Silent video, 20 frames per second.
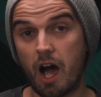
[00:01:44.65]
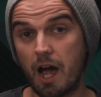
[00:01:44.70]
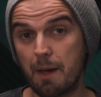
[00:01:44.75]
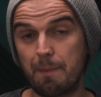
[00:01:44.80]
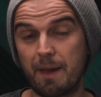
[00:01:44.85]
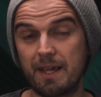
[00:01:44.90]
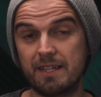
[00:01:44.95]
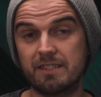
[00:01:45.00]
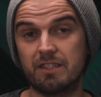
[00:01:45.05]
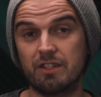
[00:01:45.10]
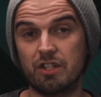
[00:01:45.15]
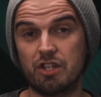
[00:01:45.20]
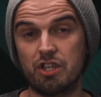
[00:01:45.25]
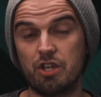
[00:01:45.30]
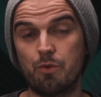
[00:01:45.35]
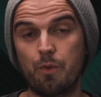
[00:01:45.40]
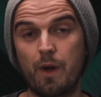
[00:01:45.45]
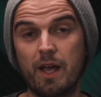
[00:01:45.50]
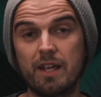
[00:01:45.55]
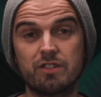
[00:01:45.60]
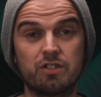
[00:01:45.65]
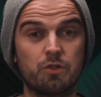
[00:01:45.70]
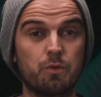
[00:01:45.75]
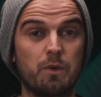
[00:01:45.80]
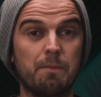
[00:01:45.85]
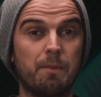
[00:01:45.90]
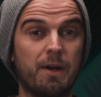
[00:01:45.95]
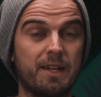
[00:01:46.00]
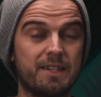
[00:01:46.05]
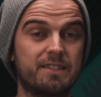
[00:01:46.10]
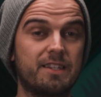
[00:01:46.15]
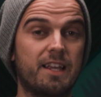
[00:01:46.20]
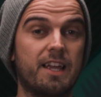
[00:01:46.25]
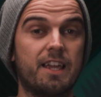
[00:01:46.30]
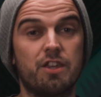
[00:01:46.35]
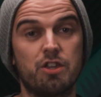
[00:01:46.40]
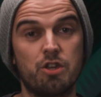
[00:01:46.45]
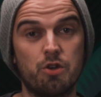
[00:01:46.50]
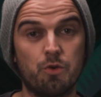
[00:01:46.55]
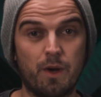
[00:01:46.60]
I'm based in the US, so it might
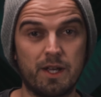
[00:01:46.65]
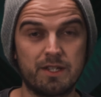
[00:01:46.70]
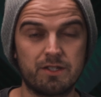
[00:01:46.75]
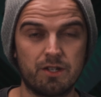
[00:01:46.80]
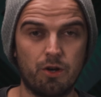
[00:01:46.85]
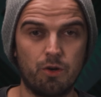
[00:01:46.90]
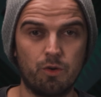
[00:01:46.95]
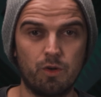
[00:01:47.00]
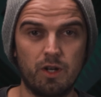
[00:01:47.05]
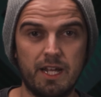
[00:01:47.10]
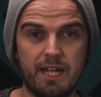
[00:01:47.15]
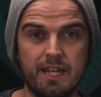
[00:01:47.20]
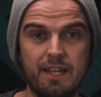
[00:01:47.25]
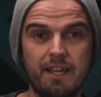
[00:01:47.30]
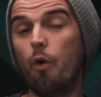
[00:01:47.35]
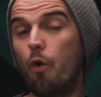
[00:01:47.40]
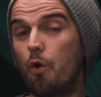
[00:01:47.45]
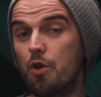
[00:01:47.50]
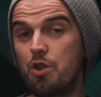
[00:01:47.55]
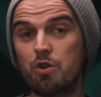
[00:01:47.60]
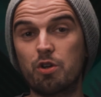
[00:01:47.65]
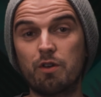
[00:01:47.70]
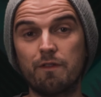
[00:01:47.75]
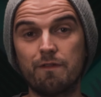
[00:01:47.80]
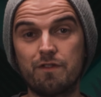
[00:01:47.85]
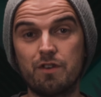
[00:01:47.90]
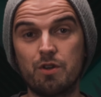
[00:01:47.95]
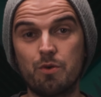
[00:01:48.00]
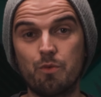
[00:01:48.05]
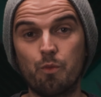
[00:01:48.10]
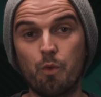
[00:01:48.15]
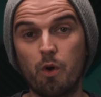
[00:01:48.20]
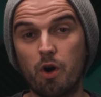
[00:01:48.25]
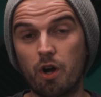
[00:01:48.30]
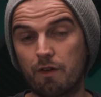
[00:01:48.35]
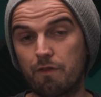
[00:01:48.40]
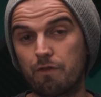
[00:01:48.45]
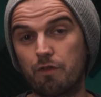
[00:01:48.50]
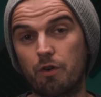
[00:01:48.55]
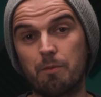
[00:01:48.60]
say US only, or you can view
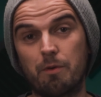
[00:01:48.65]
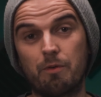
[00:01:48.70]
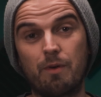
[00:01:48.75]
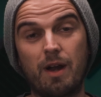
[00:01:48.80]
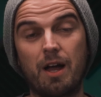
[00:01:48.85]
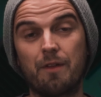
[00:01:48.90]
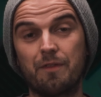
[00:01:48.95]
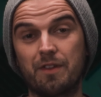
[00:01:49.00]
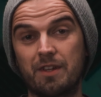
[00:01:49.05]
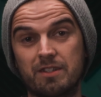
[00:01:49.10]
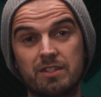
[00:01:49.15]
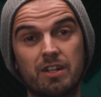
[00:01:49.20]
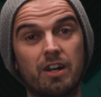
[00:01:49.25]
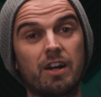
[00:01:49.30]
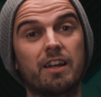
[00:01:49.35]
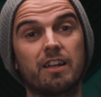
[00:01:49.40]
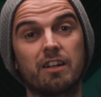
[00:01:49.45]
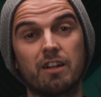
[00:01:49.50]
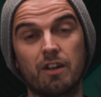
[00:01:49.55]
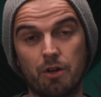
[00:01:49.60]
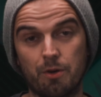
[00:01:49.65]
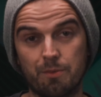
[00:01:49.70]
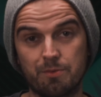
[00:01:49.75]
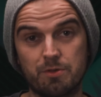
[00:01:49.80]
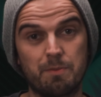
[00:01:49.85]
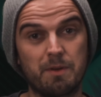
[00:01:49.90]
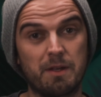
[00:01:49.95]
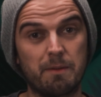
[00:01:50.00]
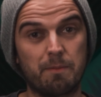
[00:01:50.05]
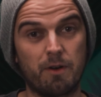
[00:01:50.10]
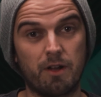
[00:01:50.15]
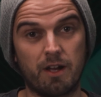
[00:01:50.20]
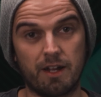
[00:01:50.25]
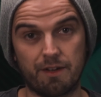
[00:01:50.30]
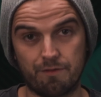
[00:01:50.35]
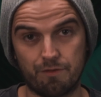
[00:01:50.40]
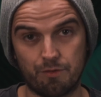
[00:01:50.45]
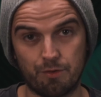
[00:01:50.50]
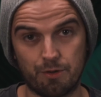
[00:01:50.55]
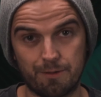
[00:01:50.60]
work from around the entire globe to be
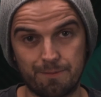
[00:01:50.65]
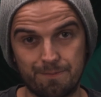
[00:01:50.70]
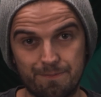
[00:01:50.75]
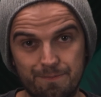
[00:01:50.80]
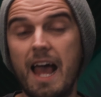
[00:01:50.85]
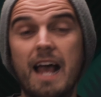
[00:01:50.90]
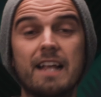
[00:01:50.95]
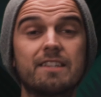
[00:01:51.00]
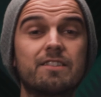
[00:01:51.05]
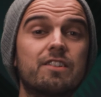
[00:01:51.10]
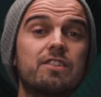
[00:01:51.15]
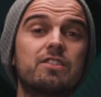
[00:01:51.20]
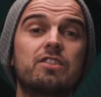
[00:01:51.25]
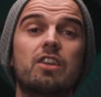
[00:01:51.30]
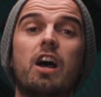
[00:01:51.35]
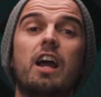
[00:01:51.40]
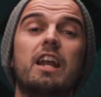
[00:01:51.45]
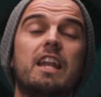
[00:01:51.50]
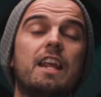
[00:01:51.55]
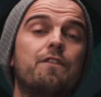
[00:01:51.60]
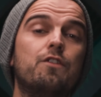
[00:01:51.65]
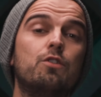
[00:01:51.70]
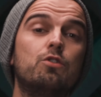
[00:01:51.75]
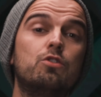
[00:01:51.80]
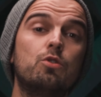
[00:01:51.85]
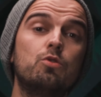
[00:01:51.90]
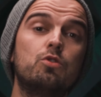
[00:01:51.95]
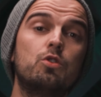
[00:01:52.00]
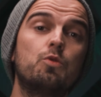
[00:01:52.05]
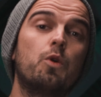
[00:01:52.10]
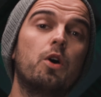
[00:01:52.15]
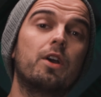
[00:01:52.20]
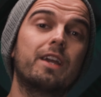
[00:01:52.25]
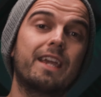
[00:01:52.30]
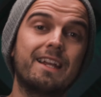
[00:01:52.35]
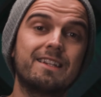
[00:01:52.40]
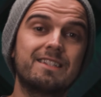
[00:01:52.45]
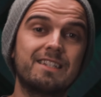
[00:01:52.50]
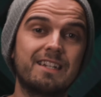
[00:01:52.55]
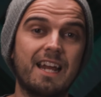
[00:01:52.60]
applying for. As an aside, if you do
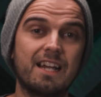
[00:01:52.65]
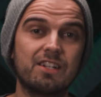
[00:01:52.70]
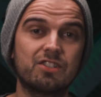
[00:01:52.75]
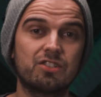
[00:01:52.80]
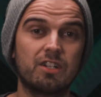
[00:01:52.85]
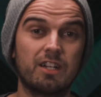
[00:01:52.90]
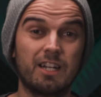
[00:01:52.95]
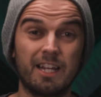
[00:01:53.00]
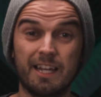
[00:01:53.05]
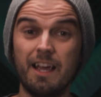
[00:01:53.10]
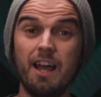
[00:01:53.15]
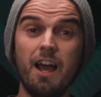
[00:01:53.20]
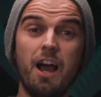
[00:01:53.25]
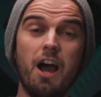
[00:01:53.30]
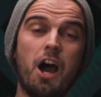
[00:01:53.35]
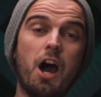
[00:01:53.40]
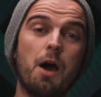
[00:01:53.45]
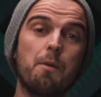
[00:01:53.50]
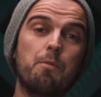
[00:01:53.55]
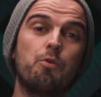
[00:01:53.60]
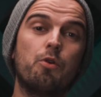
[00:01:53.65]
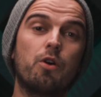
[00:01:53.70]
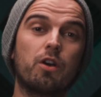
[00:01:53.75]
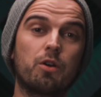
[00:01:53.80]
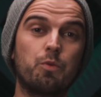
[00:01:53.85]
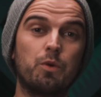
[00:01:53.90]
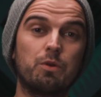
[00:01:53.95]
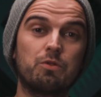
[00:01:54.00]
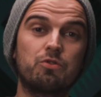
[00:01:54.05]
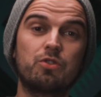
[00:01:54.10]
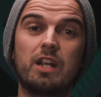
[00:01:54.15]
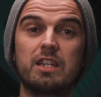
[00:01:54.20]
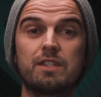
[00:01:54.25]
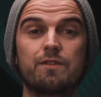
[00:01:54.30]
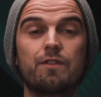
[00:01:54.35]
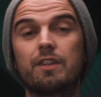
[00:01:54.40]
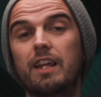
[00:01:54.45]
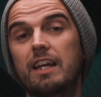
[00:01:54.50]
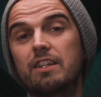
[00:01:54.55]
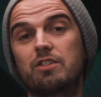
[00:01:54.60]
work internationally, Upwork will
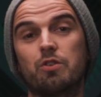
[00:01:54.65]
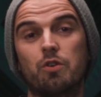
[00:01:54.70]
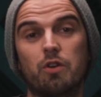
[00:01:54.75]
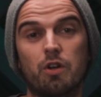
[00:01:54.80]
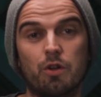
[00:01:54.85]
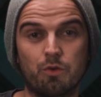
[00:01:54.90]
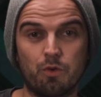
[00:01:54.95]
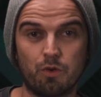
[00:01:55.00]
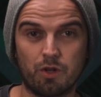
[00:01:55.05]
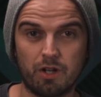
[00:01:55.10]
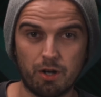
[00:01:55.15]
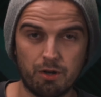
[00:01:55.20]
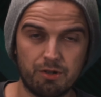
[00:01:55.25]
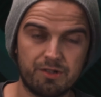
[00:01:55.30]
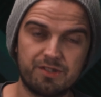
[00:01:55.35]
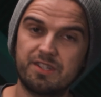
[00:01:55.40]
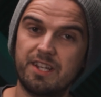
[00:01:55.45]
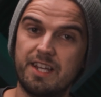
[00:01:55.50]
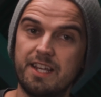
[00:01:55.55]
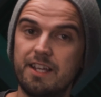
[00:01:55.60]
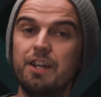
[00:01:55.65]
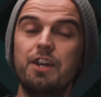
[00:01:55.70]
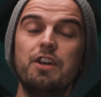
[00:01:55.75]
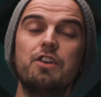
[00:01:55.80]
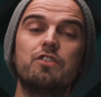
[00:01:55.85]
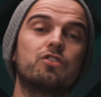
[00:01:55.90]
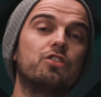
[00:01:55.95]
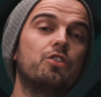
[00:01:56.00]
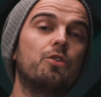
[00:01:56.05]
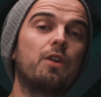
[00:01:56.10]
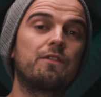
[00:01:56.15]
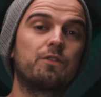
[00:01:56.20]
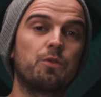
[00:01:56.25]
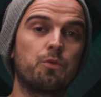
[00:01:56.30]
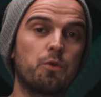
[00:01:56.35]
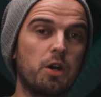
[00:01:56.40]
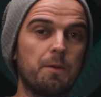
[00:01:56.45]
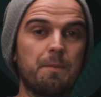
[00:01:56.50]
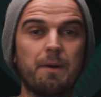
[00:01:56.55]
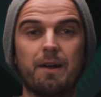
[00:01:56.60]
transfer that to your local currency, so you don't have to
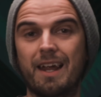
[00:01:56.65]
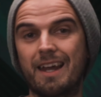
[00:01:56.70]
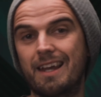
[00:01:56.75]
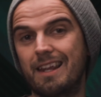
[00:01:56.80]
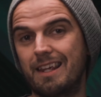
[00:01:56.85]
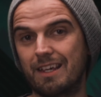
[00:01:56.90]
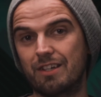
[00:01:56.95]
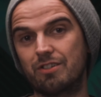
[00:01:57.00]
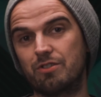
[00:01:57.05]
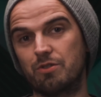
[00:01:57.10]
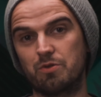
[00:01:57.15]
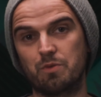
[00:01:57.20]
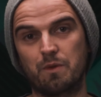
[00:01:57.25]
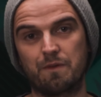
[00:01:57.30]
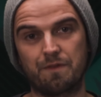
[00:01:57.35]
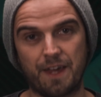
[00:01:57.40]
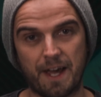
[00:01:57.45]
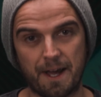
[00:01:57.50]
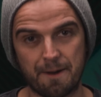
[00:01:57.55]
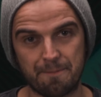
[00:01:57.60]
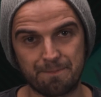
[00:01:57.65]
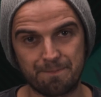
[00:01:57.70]
worry about any issues with that.